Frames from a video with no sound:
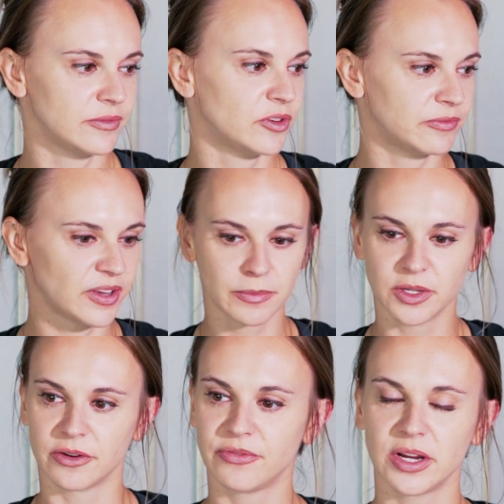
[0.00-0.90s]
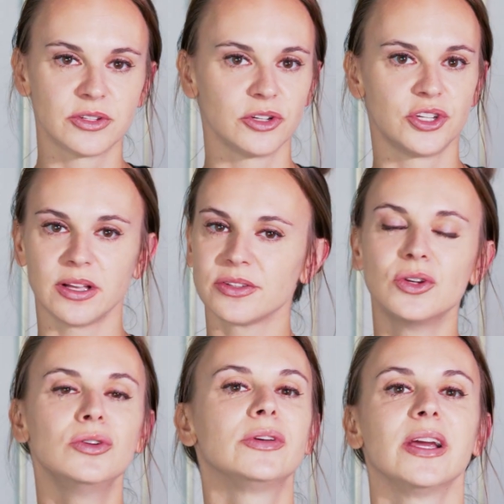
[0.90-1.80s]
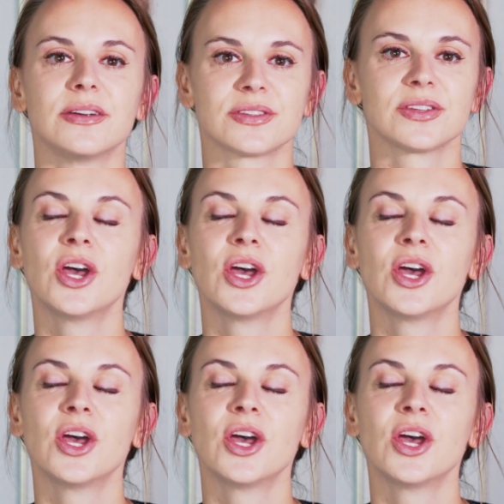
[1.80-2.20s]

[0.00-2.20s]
If your family or friends are jealous, who cares?